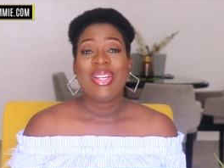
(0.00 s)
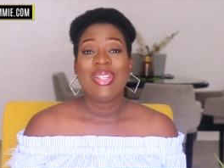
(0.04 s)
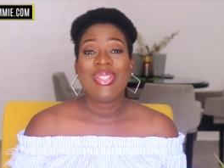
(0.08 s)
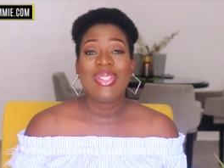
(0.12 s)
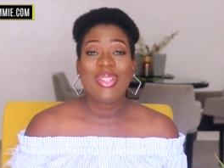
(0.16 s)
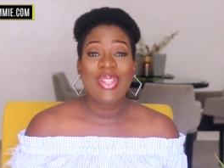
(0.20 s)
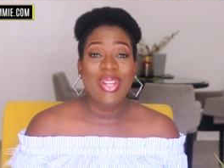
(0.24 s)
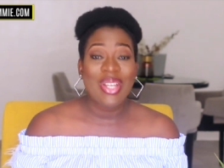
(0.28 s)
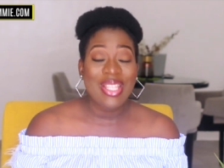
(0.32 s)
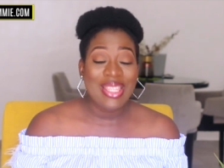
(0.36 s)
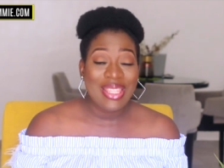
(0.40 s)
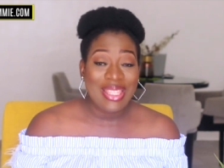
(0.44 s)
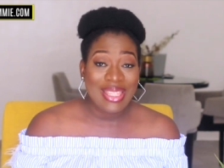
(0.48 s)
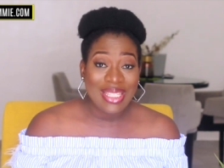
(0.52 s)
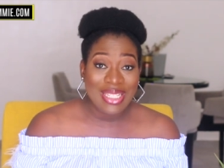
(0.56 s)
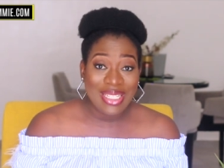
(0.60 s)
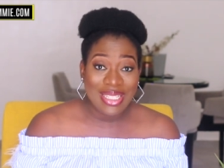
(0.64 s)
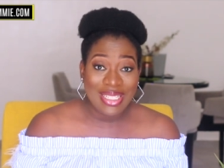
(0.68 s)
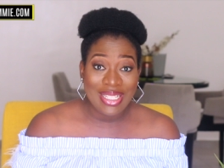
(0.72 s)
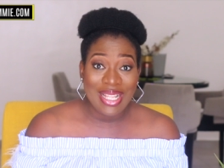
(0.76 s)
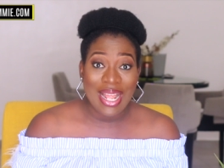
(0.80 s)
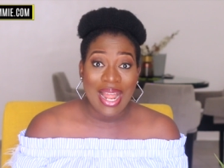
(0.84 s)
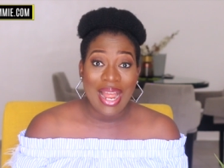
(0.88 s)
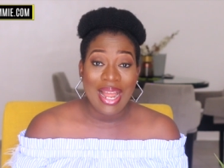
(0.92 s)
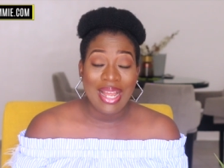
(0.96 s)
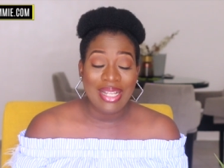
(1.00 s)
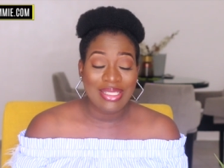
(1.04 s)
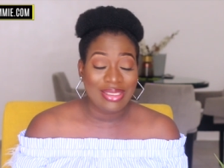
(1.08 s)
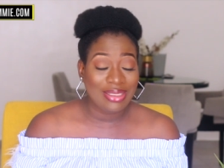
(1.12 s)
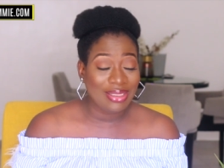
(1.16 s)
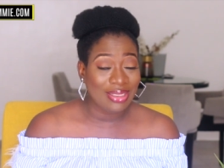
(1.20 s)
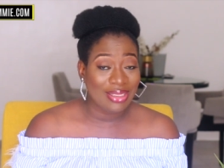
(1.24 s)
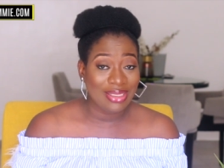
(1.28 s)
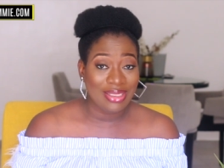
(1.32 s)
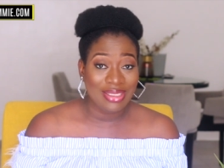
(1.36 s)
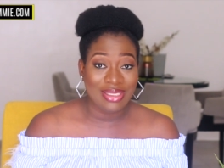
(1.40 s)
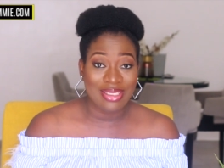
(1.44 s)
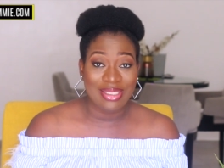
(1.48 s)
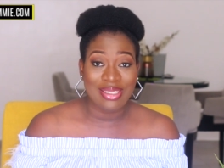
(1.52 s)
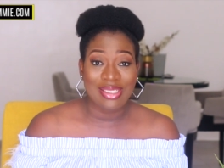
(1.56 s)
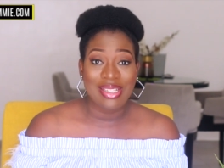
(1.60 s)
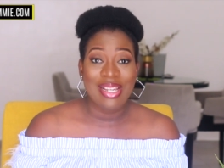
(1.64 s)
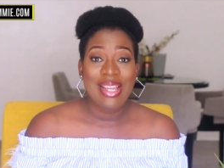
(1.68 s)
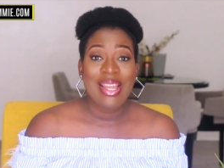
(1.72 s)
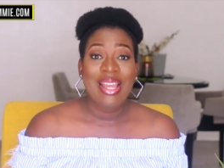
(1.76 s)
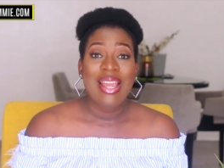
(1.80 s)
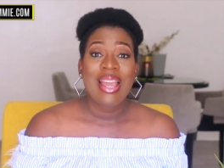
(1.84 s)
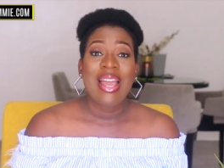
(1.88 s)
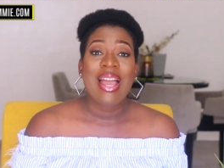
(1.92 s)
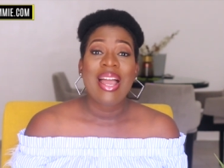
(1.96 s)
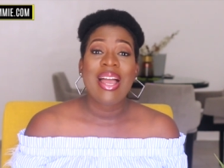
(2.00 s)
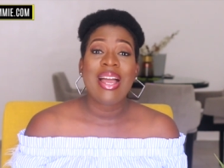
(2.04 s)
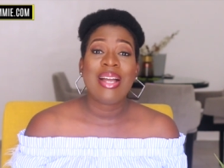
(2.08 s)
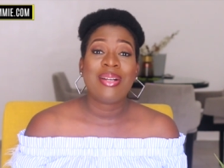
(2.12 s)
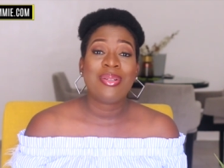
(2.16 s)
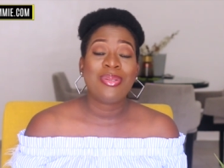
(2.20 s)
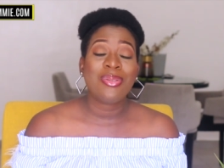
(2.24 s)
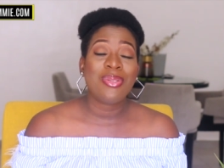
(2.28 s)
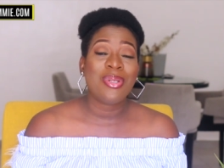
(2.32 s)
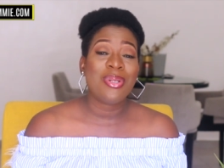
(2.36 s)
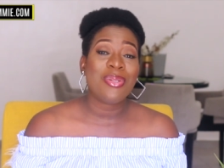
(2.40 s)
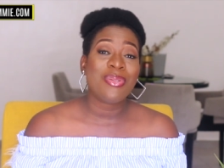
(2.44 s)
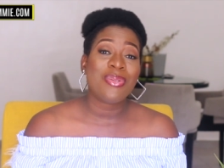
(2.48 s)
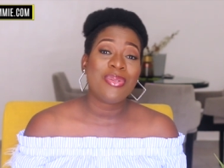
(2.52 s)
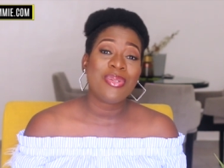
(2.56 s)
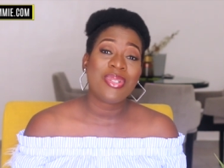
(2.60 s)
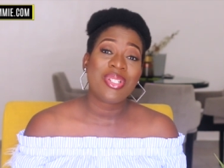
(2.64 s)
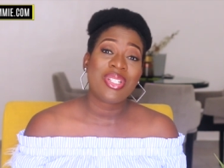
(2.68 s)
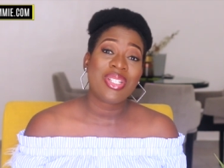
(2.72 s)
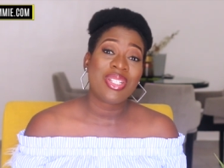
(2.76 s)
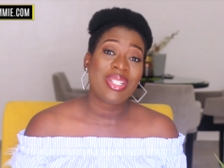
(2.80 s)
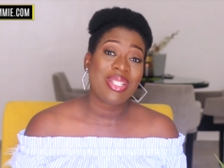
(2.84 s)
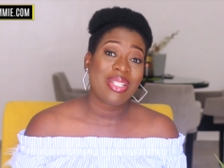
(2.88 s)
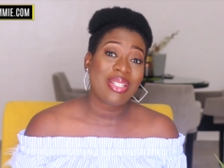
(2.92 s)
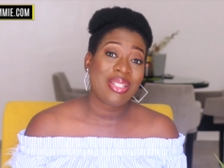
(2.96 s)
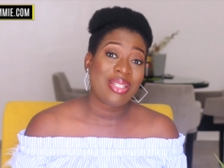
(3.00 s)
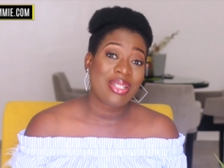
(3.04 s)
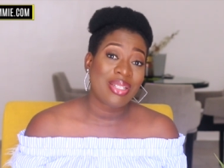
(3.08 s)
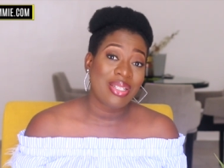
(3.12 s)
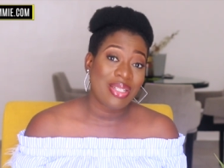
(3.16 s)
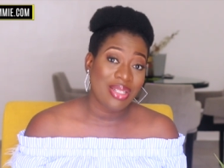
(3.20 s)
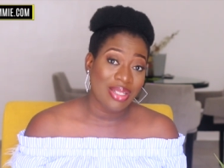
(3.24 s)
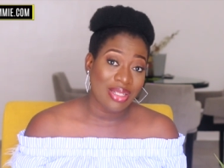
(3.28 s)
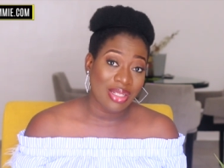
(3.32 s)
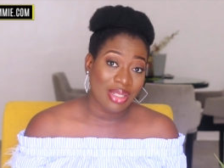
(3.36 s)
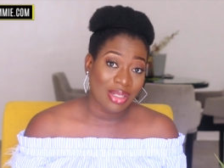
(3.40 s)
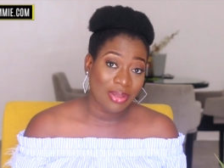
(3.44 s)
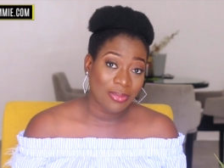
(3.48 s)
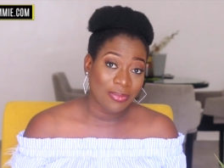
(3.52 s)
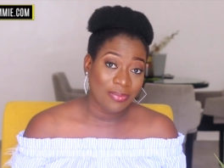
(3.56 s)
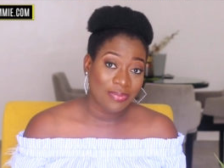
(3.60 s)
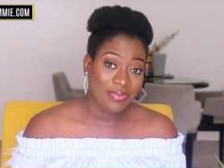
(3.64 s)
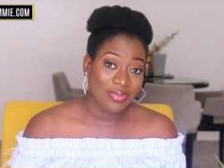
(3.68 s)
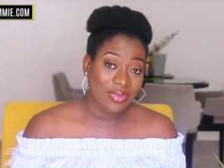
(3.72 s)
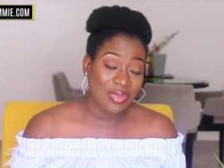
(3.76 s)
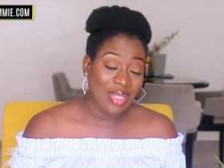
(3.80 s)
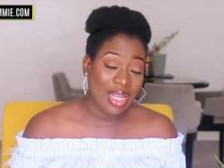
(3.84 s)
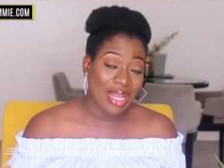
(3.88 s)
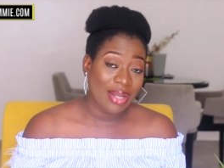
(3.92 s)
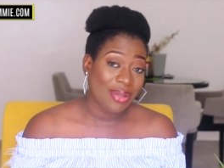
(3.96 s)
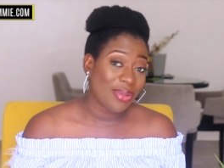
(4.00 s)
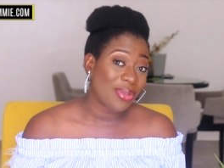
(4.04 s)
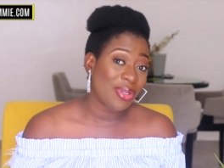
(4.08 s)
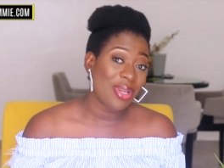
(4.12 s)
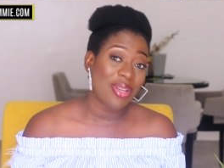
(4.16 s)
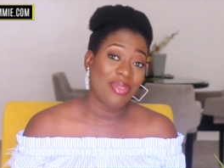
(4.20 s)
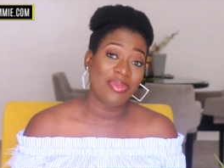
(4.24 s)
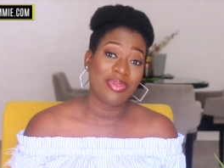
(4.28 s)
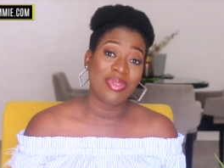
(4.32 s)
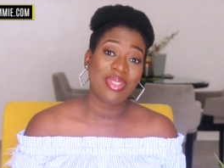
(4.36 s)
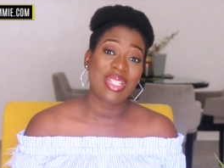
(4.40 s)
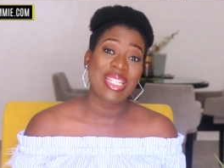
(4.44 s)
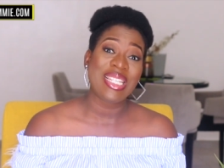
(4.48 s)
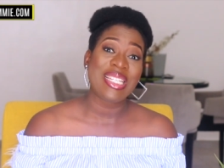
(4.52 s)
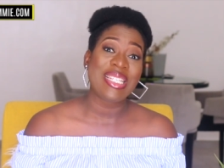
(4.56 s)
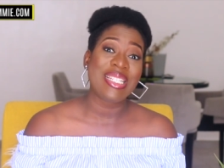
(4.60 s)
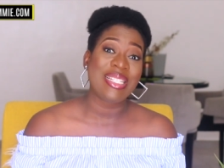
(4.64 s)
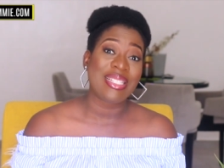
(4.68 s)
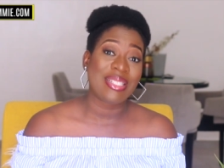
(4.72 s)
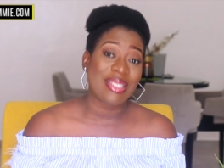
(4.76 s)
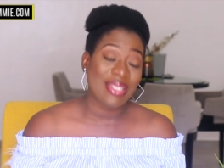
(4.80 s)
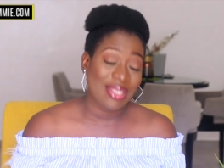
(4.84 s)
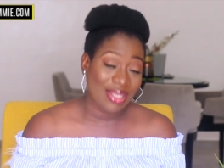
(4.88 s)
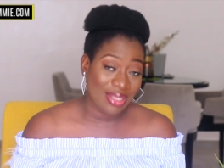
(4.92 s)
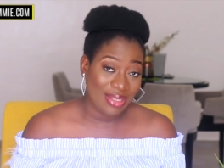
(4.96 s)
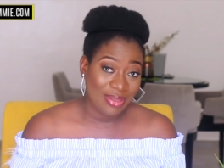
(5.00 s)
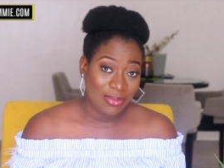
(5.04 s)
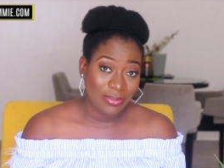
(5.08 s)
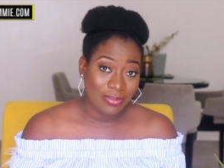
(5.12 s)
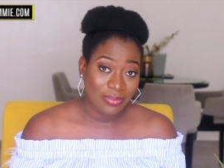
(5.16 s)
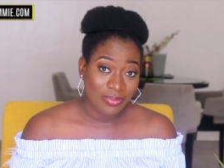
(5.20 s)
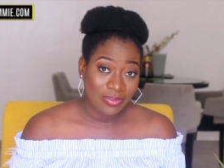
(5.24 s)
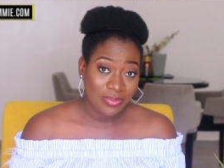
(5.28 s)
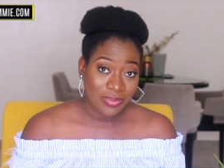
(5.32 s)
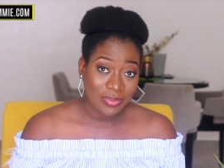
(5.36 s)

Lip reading: Nothing. See, I could not do shishi. I could not even eat.